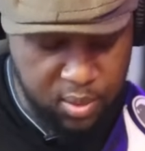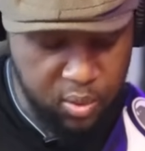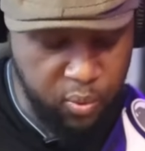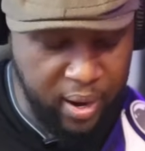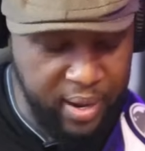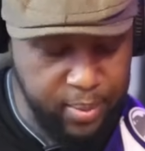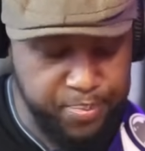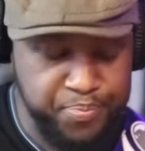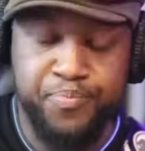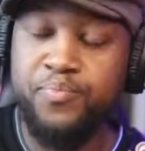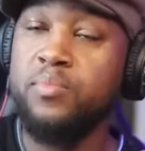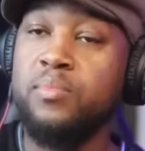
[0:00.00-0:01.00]
right?
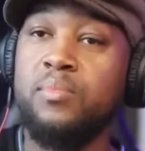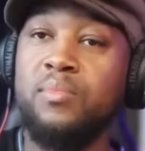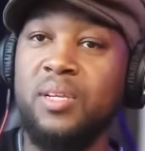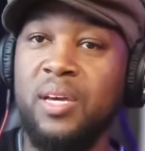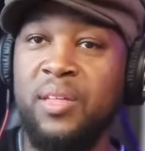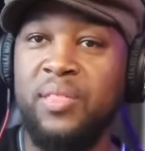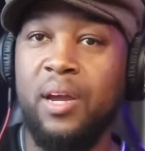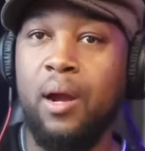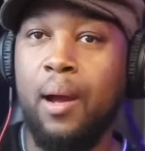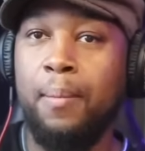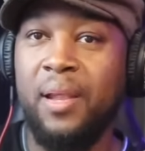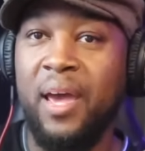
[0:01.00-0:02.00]
And there
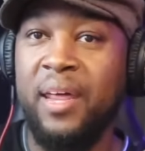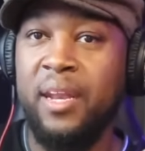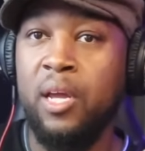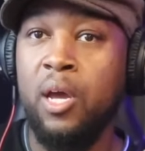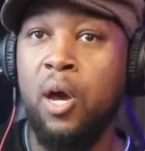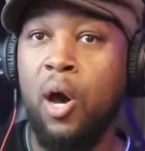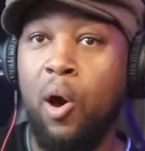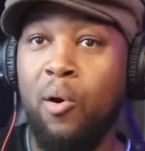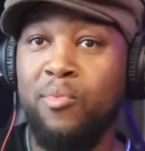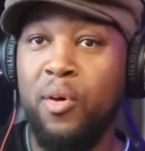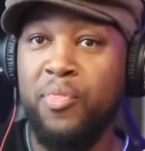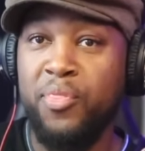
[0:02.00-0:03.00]
I'm landing
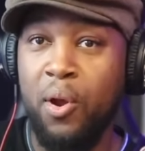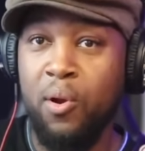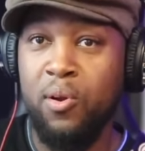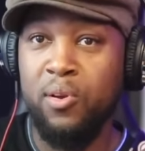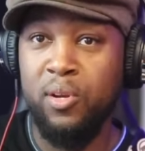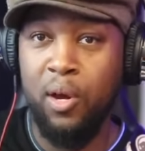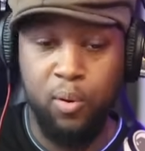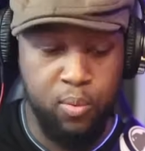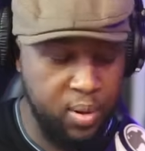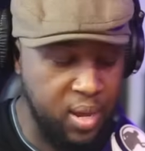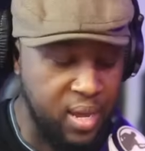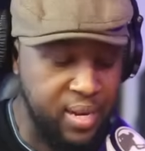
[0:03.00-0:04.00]
on the 3rd
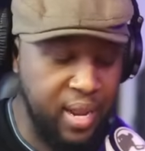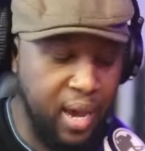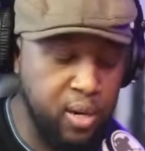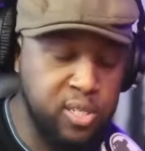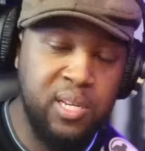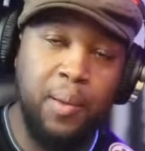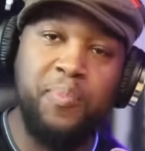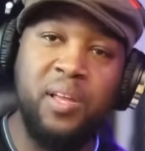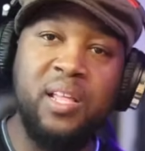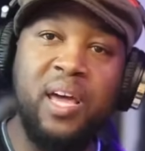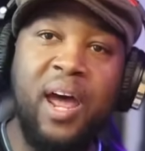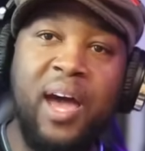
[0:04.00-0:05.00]
note. Now,
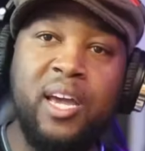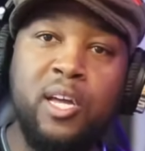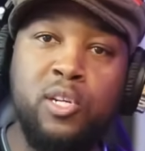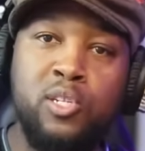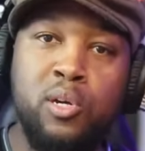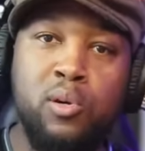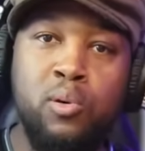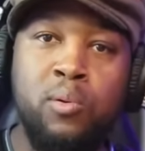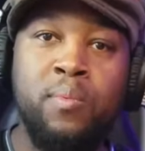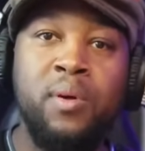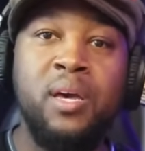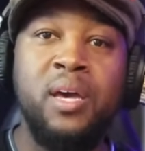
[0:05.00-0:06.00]
something that I can
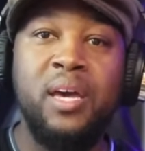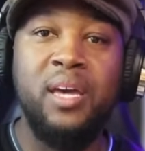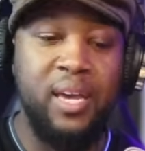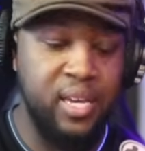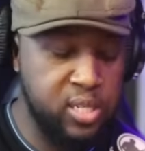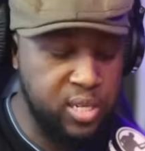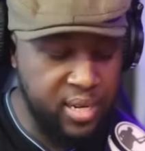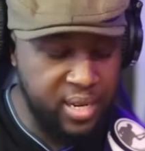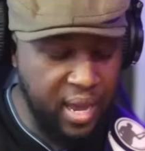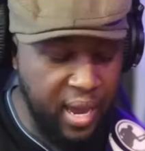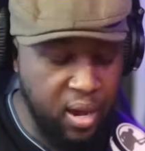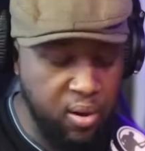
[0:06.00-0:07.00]
do is,
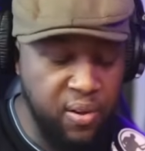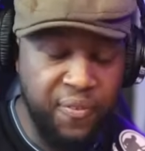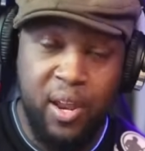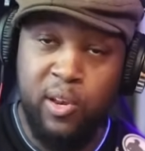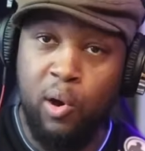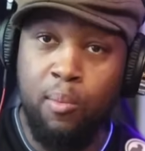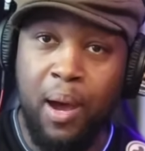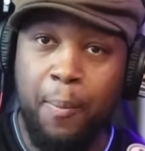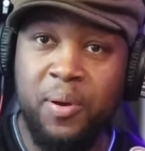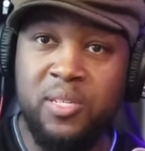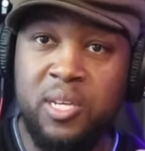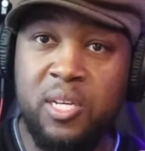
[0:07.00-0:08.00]
now if I know my
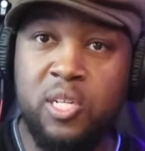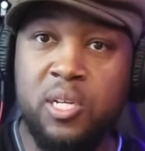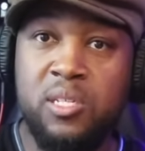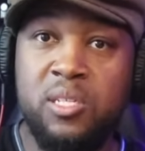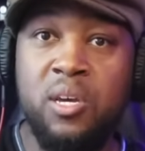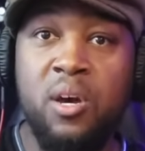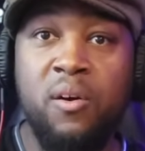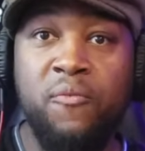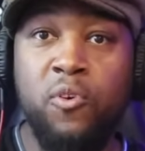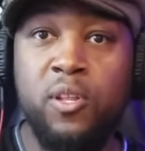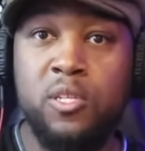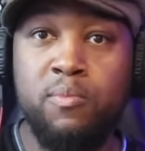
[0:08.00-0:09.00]
positions
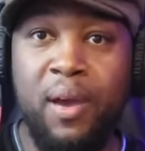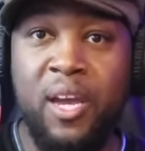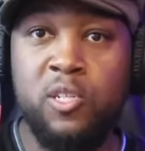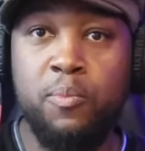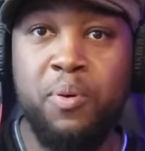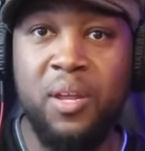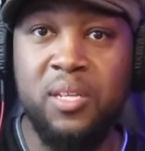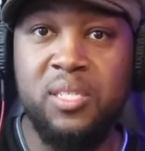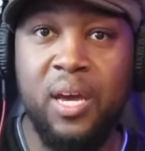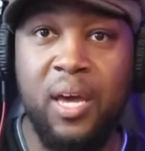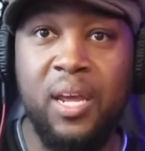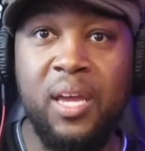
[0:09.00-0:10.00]
for this major
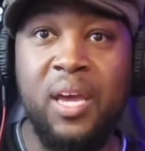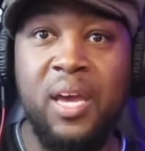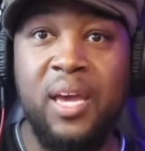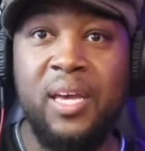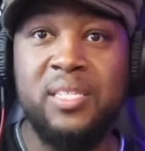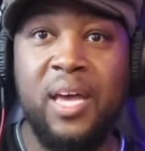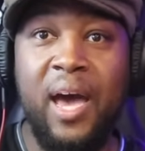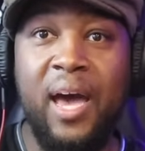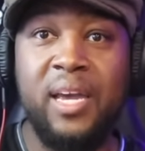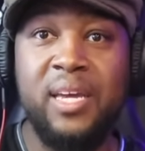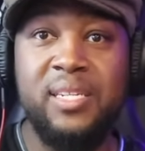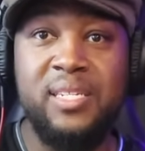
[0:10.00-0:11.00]
pentatonic, is I
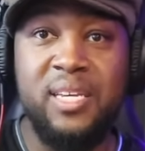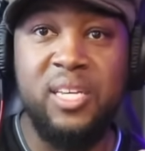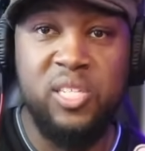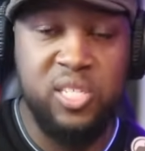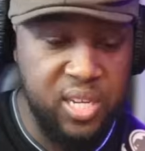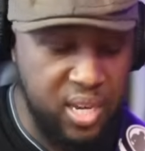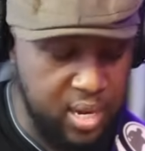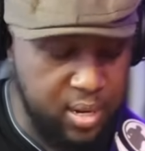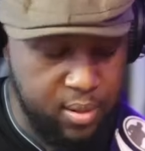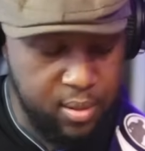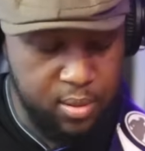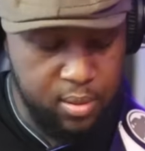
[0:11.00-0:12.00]
can descend